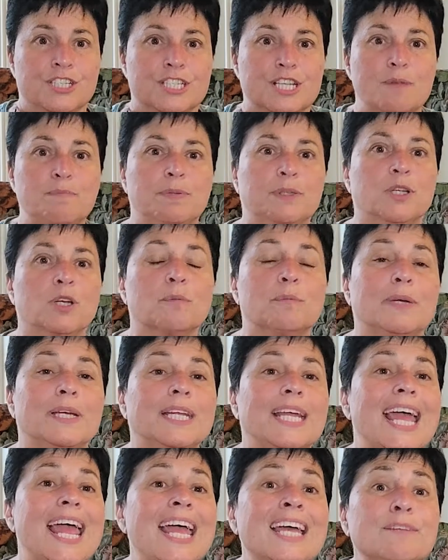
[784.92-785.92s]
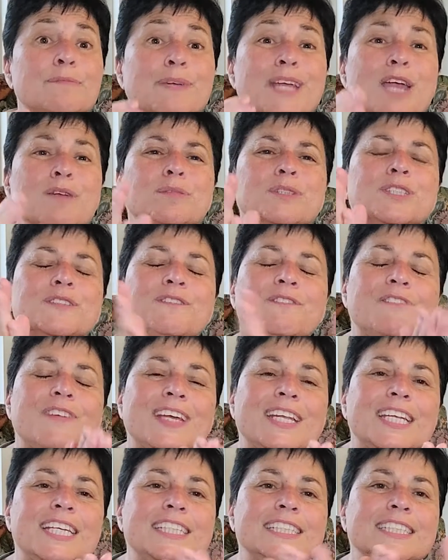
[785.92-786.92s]
up a little bit, and be able to
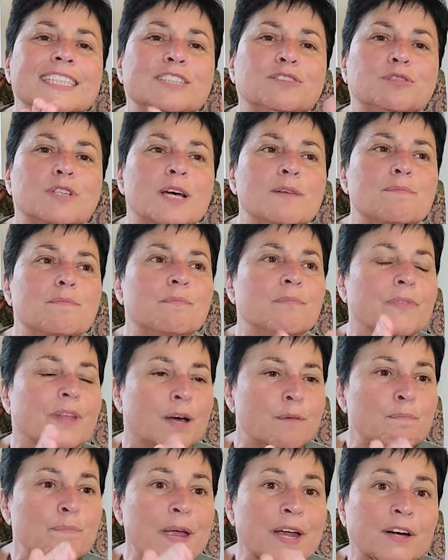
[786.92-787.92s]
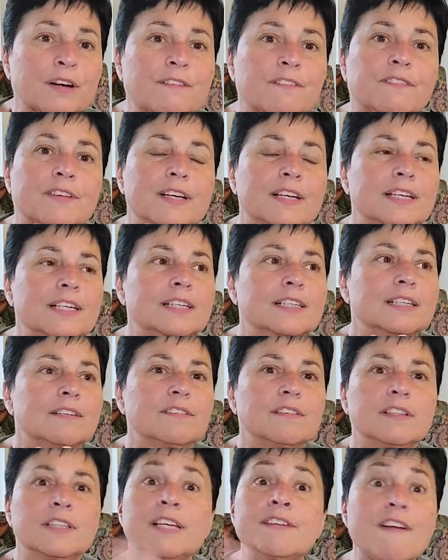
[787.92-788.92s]
fit into a pair of
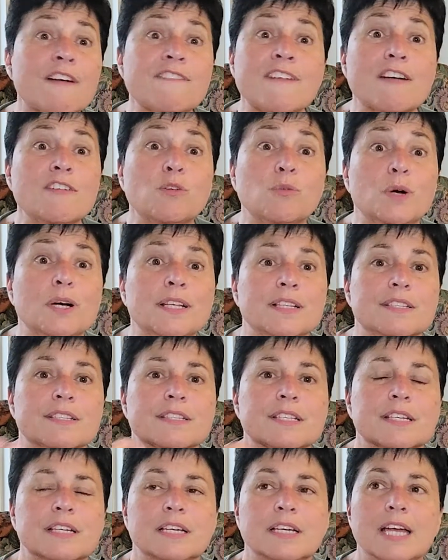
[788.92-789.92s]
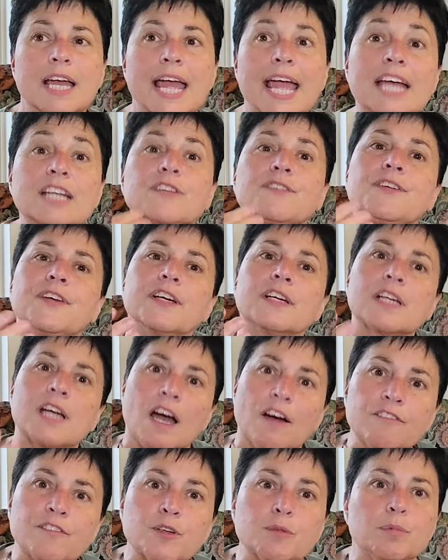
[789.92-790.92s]
Levi 501s and to feel
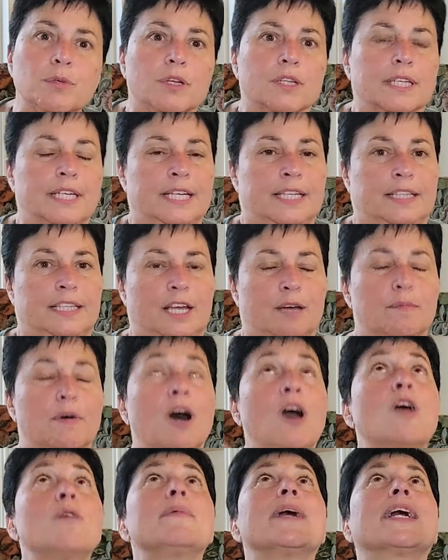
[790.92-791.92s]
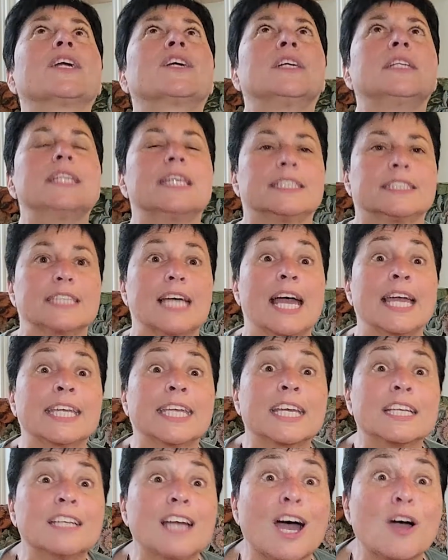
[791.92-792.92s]
comfortable in them. Oh my goodness, I
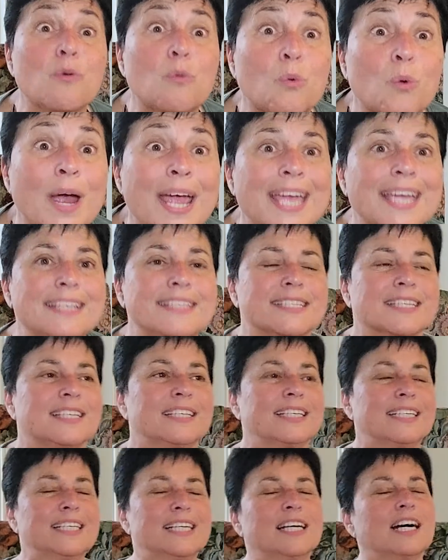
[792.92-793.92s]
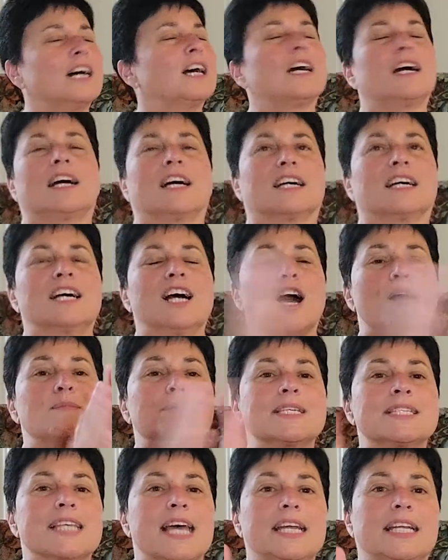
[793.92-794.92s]
cannot wait. I'm
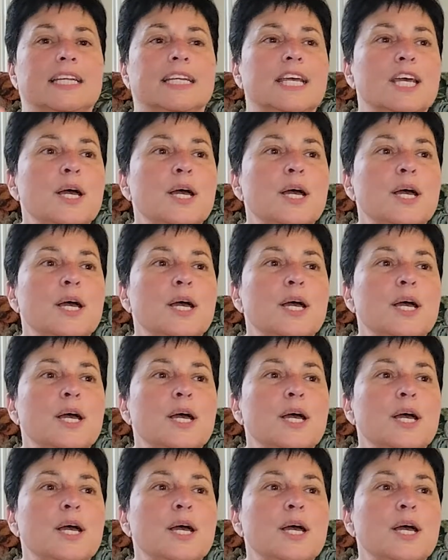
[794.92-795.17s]
excited.